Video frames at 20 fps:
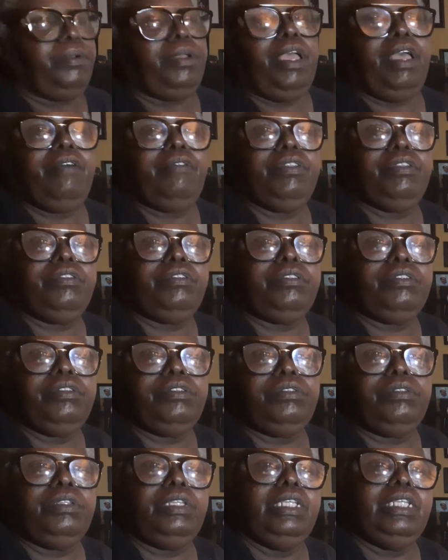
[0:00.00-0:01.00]
have those
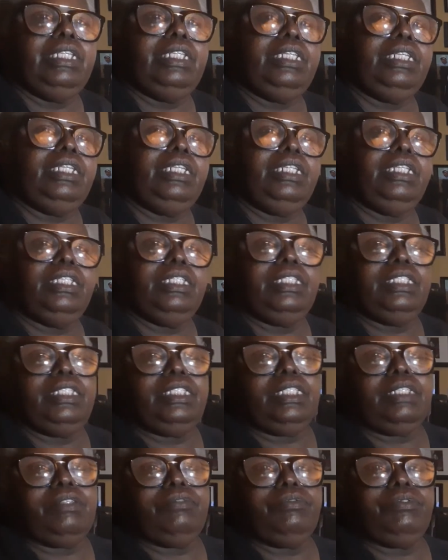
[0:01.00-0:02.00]
little
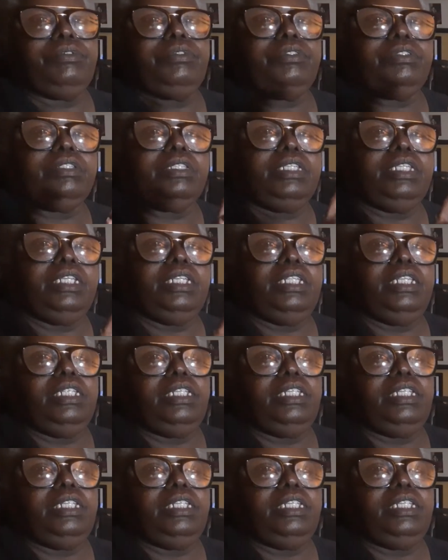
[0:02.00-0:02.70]
skinny